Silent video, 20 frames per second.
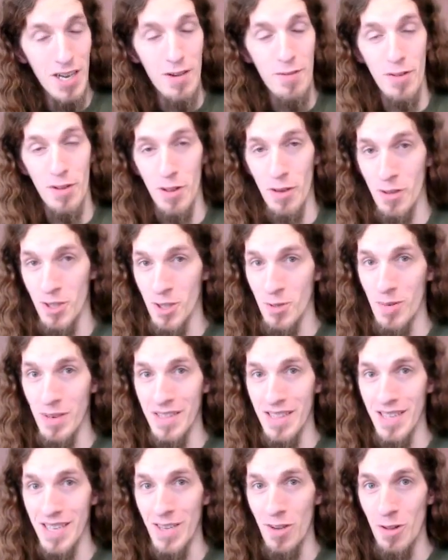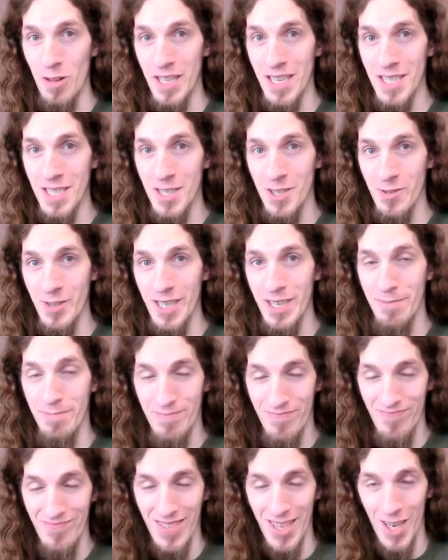For those who want the whole history,
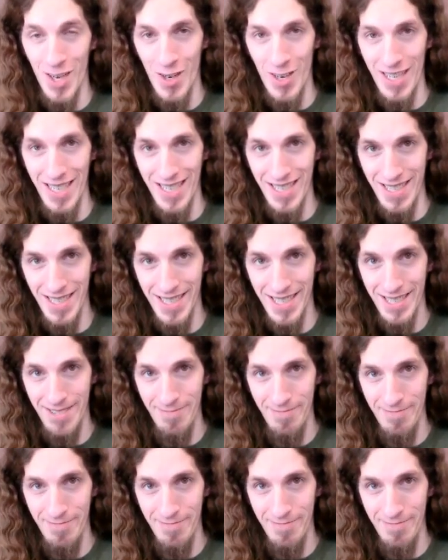here it is.